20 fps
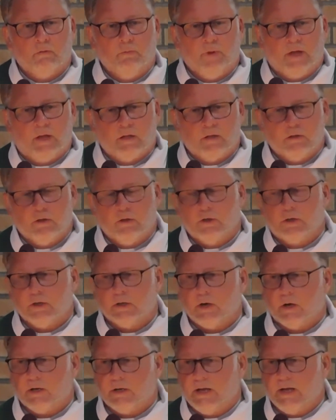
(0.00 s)
We can look
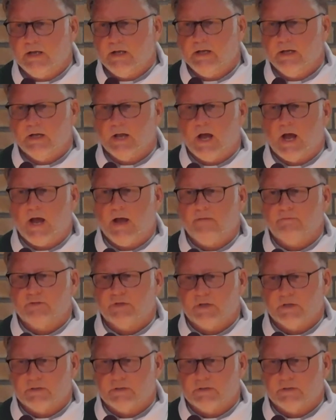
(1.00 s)
at our daily lives,